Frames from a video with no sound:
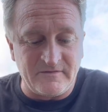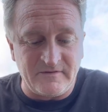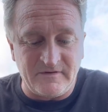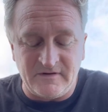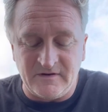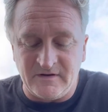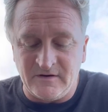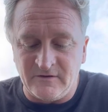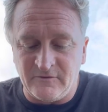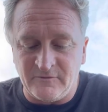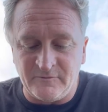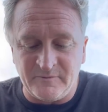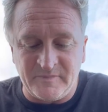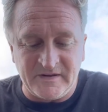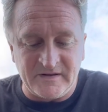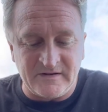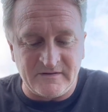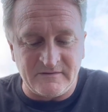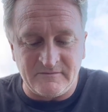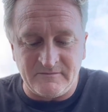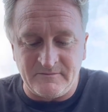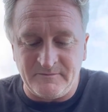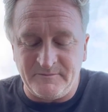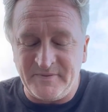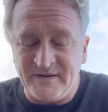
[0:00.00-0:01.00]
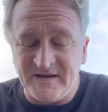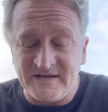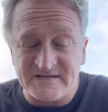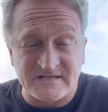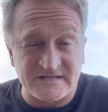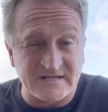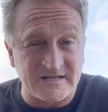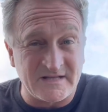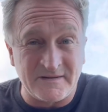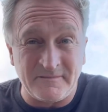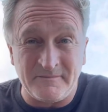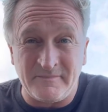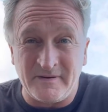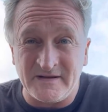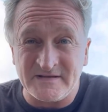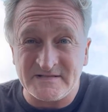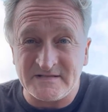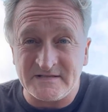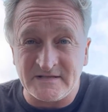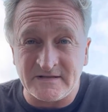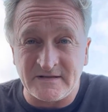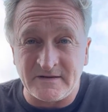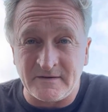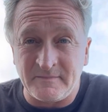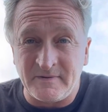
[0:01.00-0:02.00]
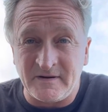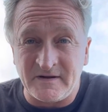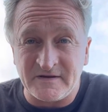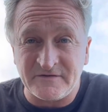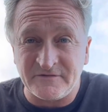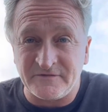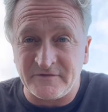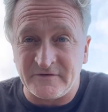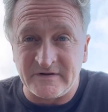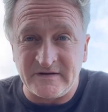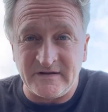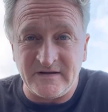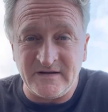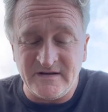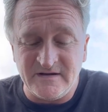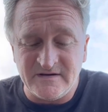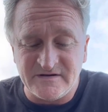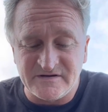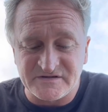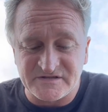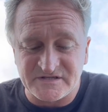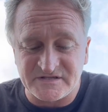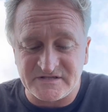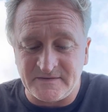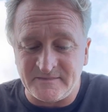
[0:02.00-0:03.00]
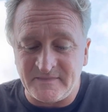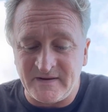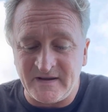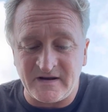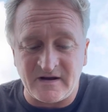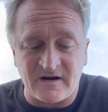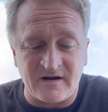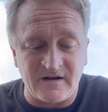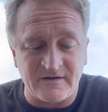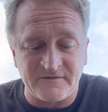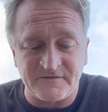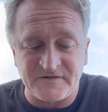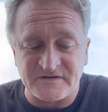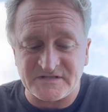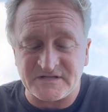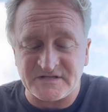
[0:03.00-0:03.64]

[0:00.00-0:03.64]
been basically busting their butts for years to make all of this